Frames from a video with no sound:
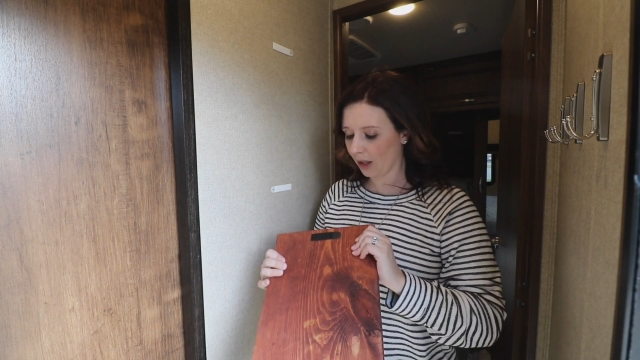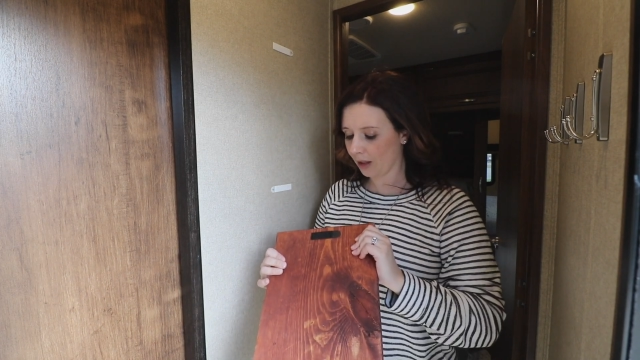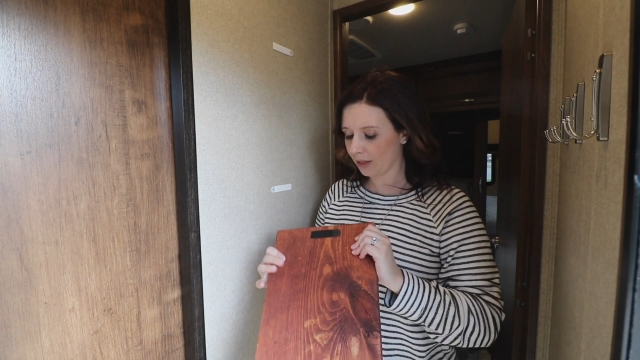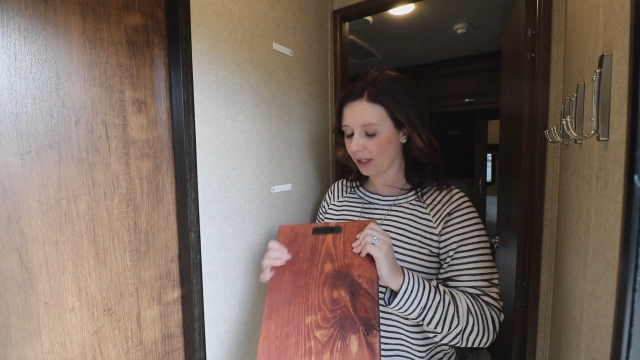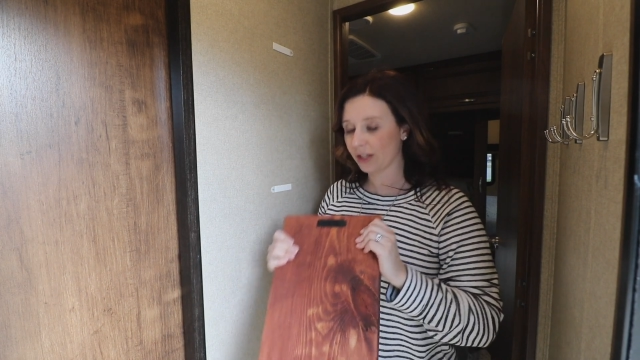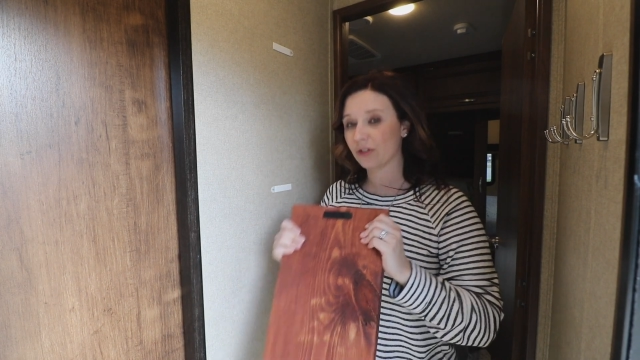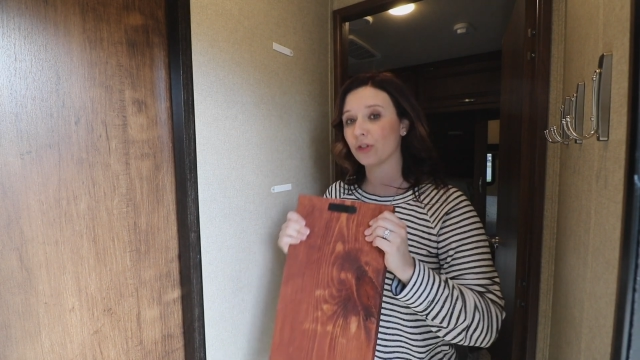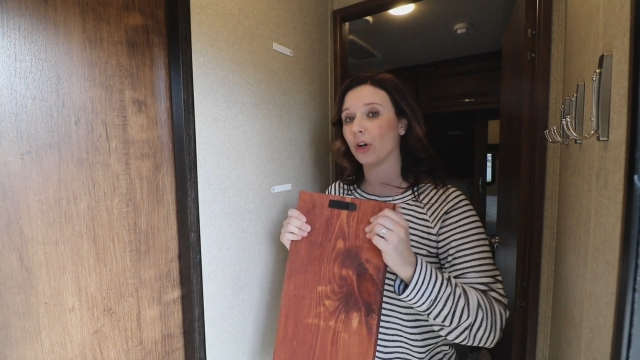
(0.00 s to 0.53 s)

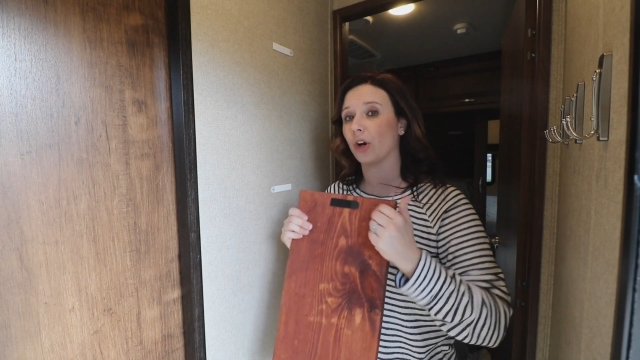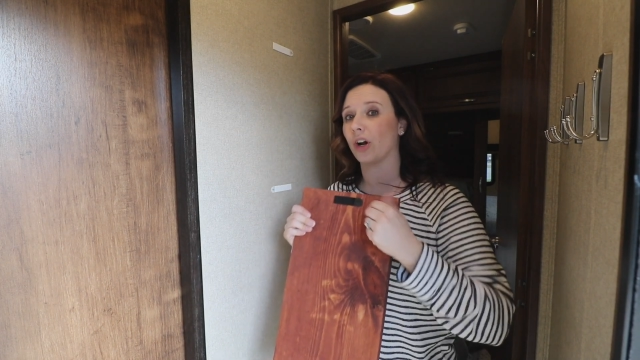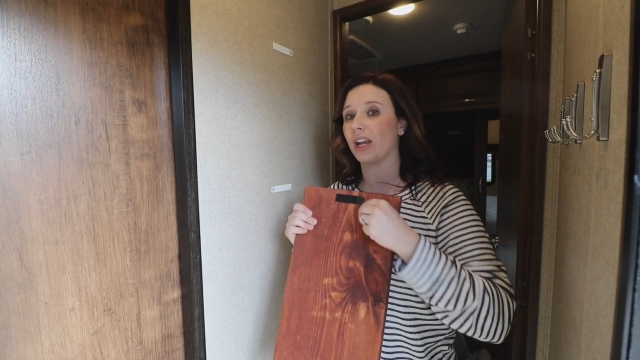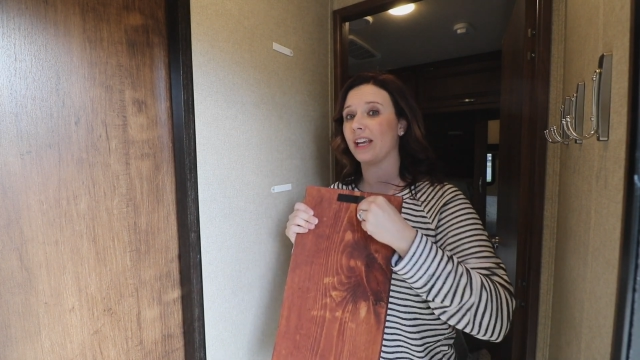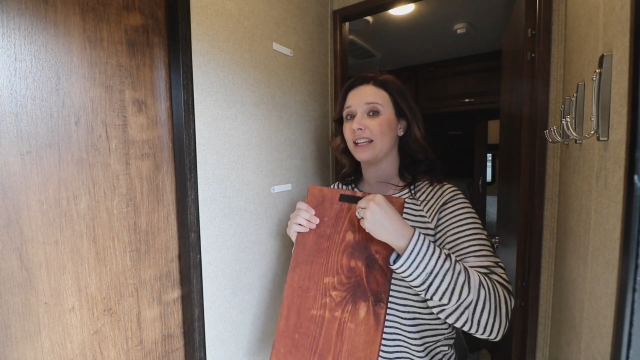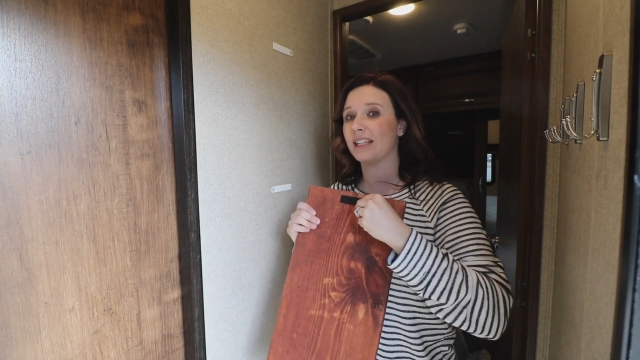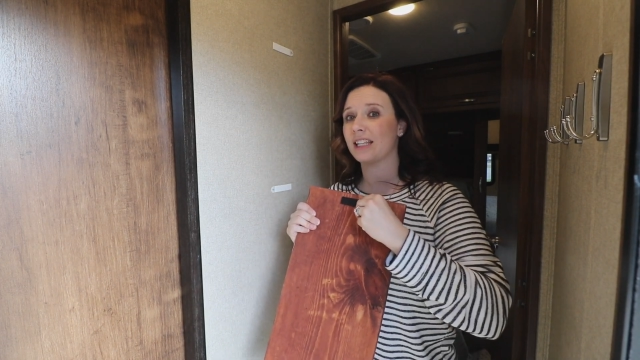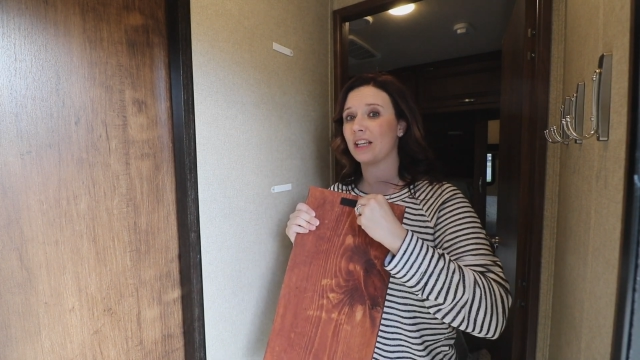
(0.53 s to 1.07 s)
These are
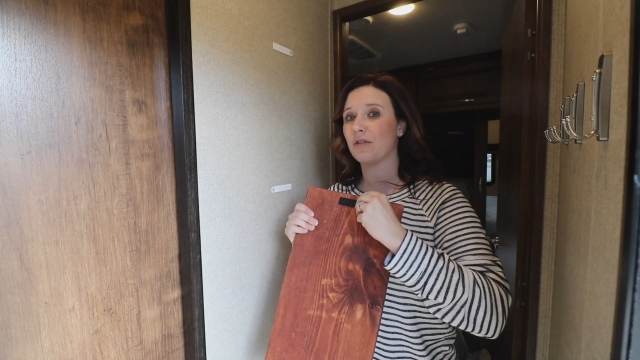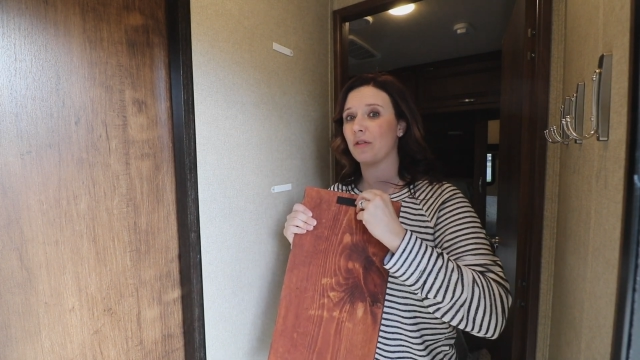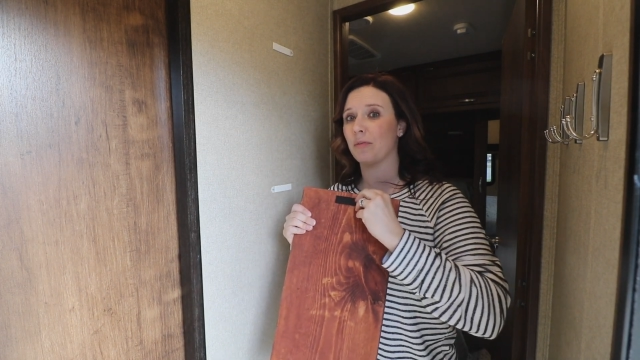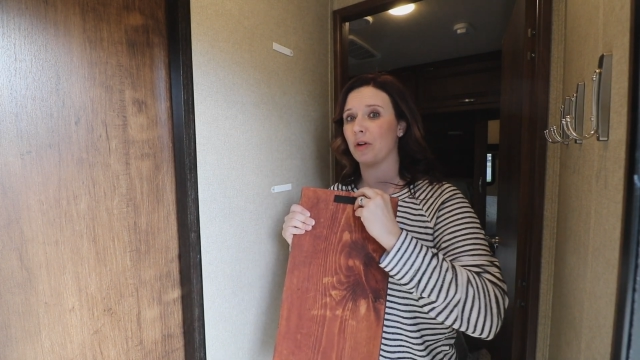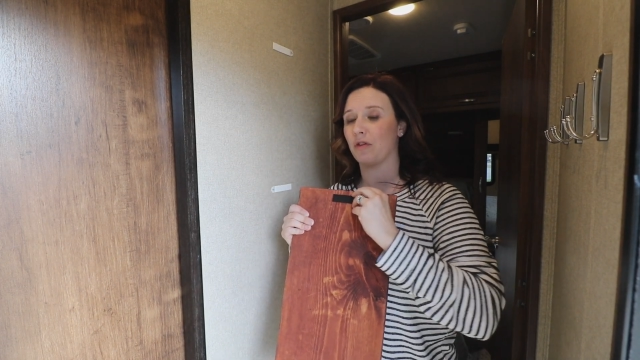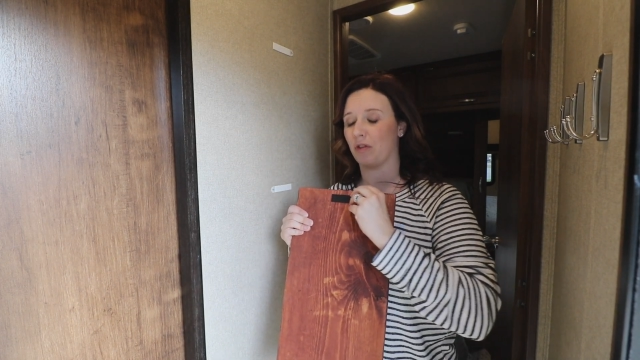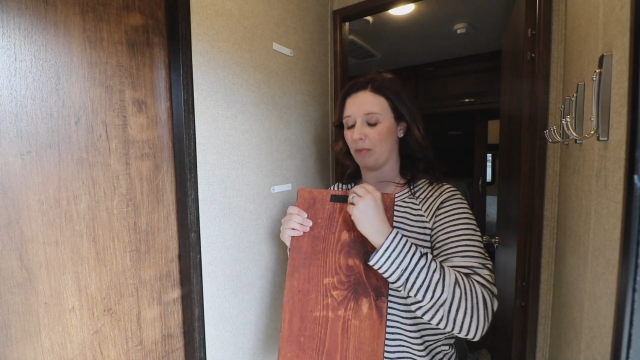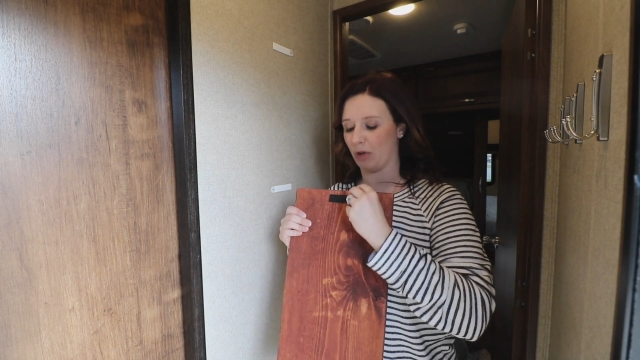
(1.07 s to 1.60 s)
easily
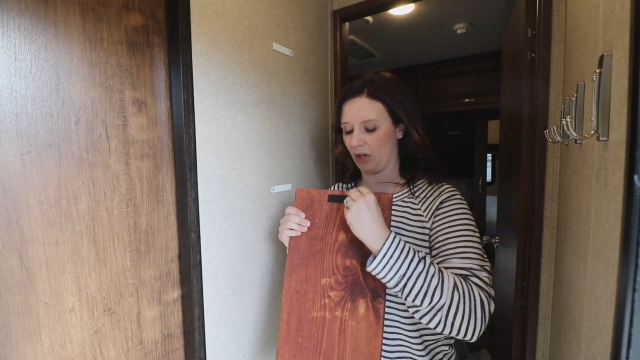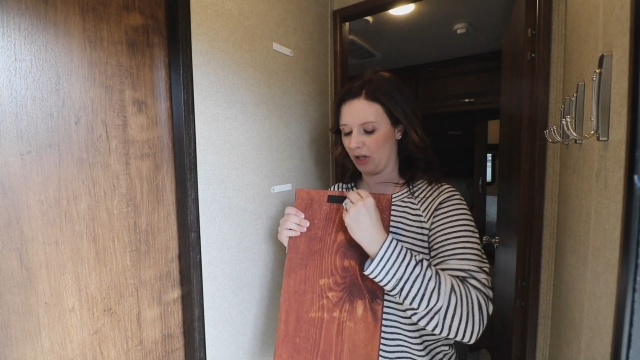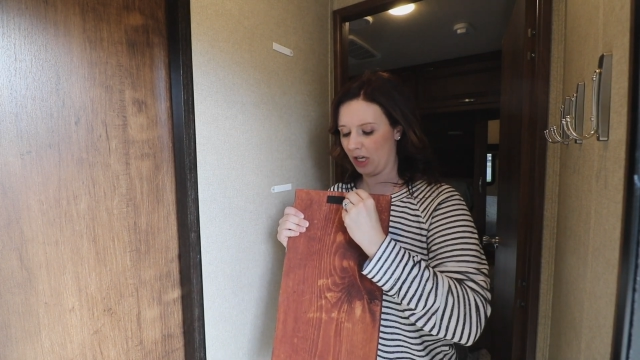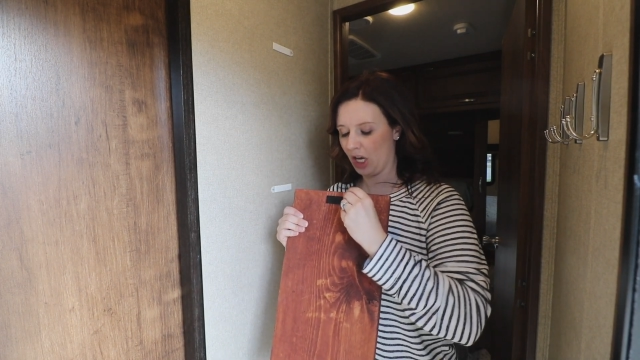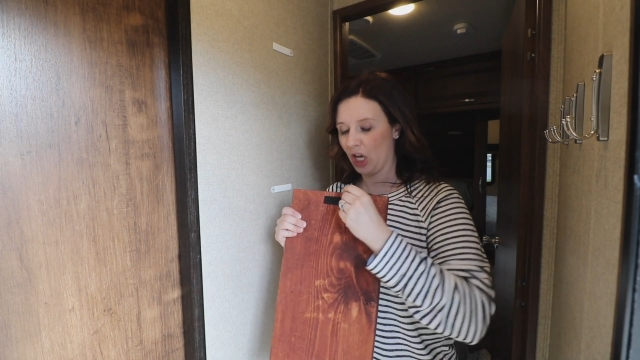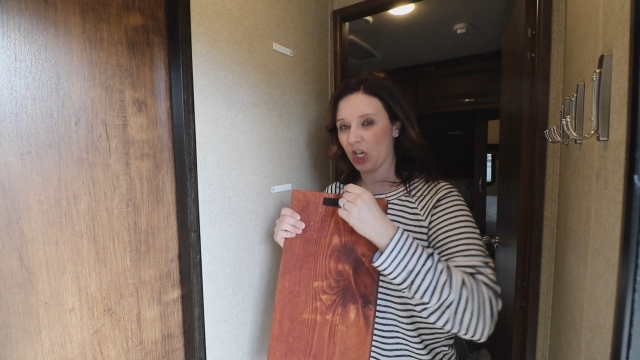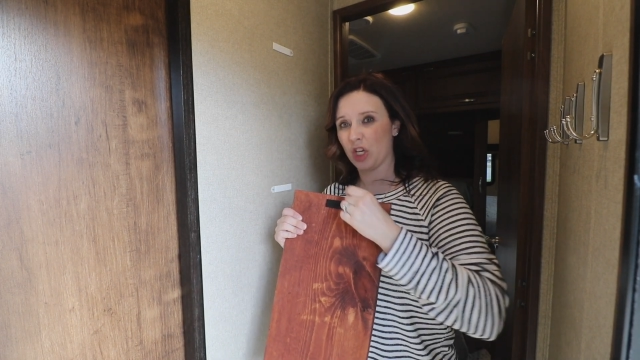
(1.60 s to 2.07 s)
removable.